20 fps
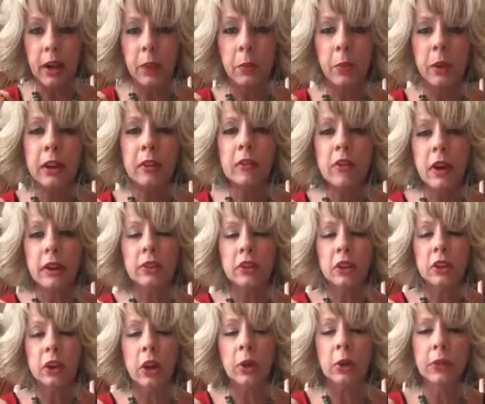And we've got to
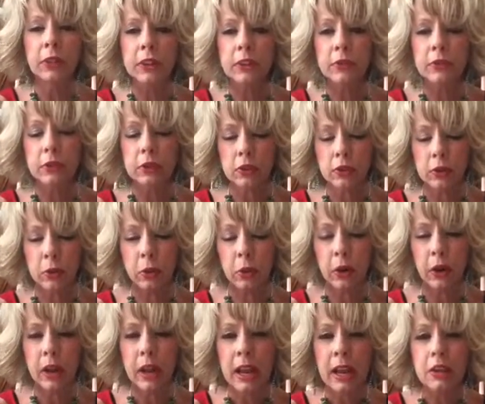know this for
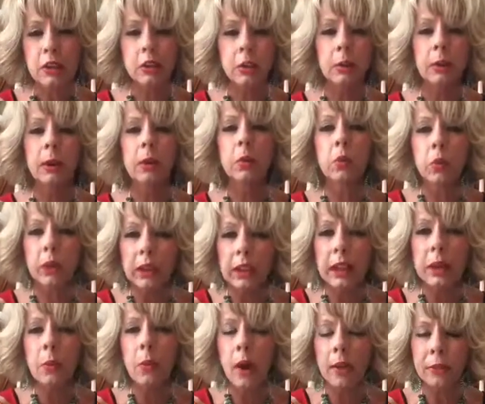sure. Do we
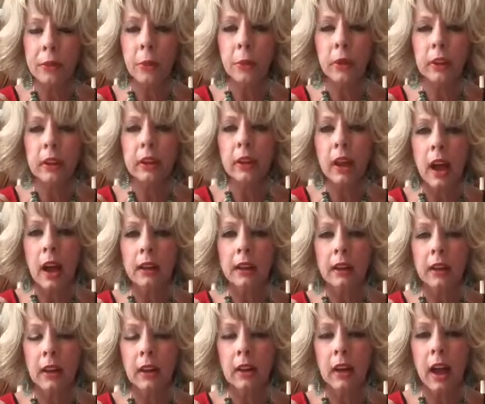really want the will of God
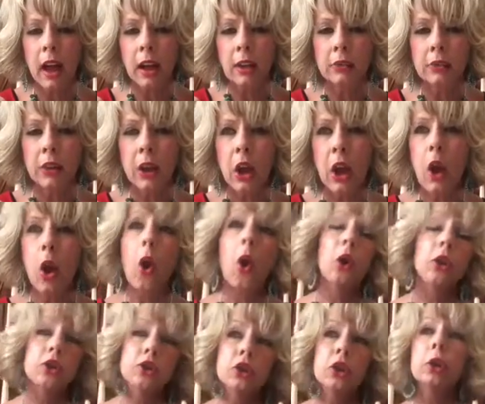in our lives?
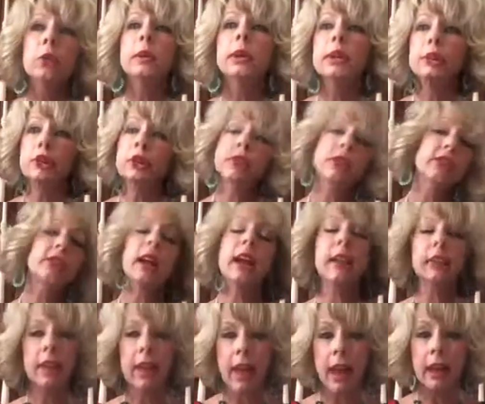Or do we just say
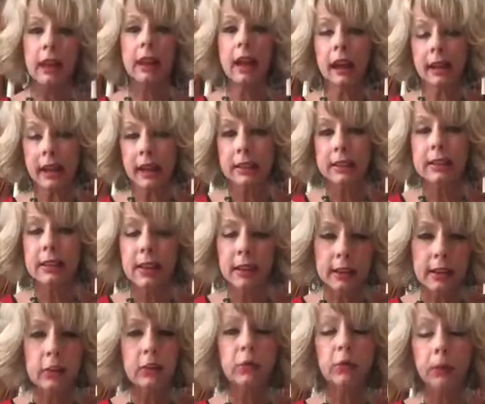that, like I
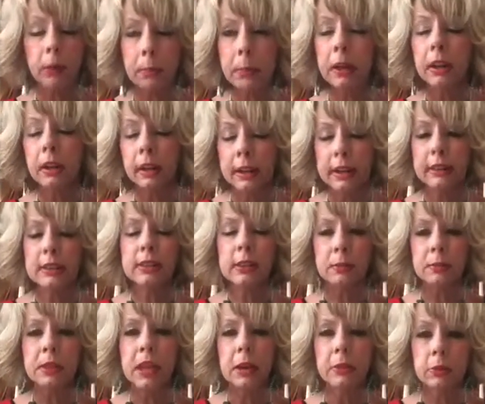said, as flippantly as
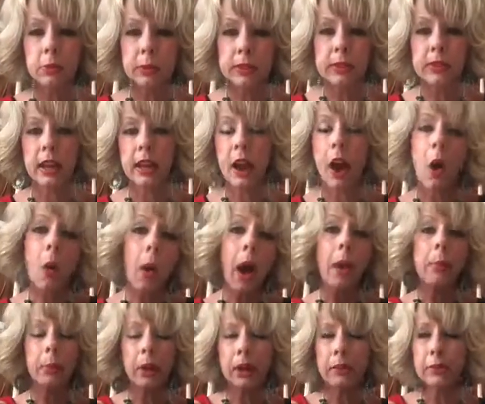sometimes we say, oh,
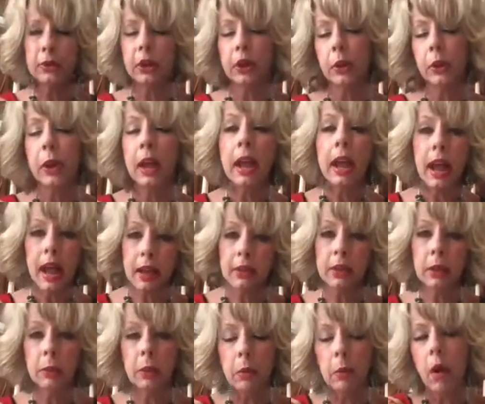I'll pray for you. And
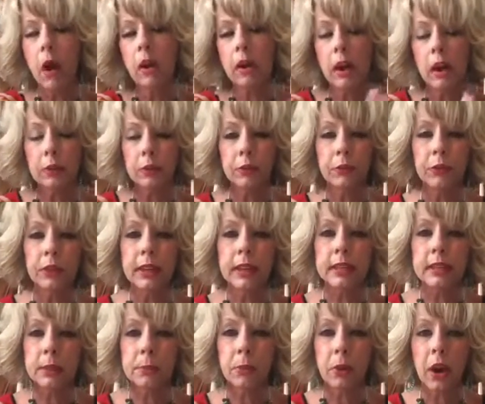then we walk off and
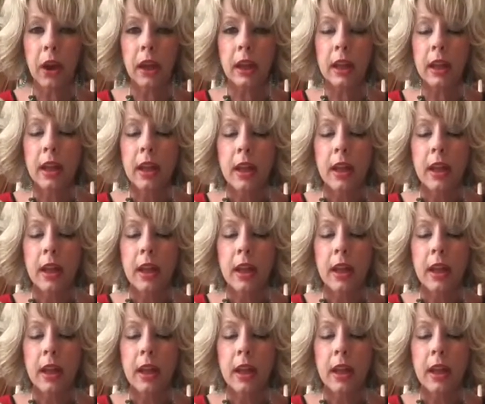forget to pray.